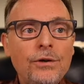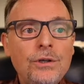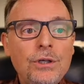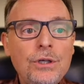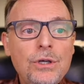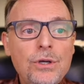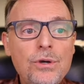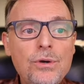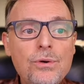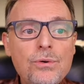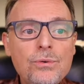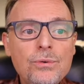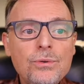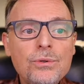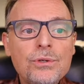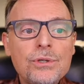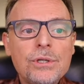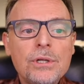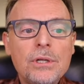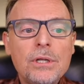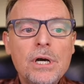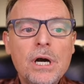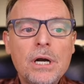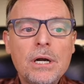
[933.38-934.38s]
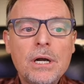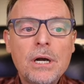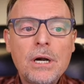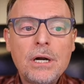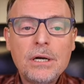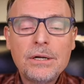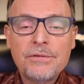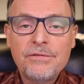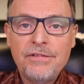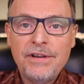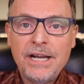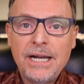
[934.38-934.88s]
use that
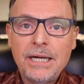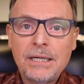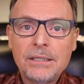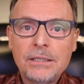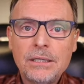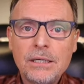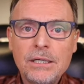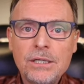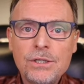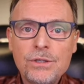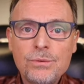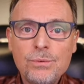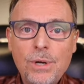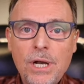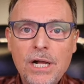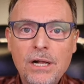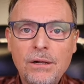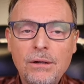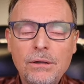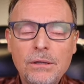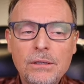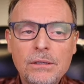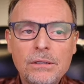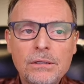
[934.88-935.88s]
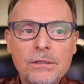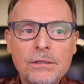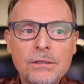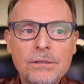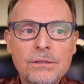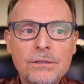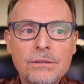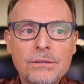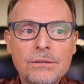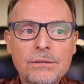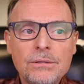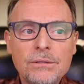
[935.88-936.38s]
artifact as well,
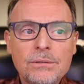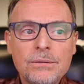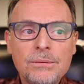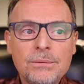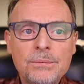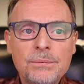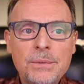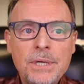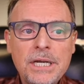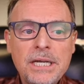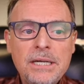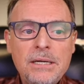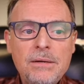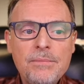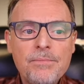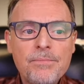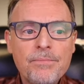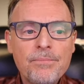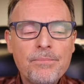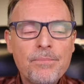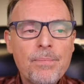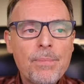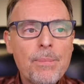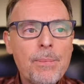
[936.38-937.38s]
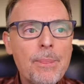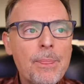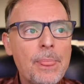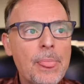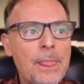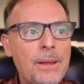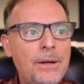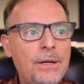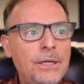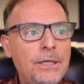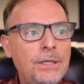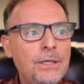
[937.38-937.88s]
right?
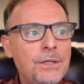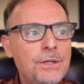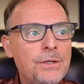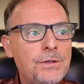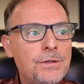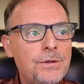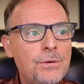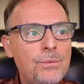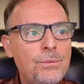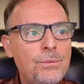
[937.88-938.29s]
So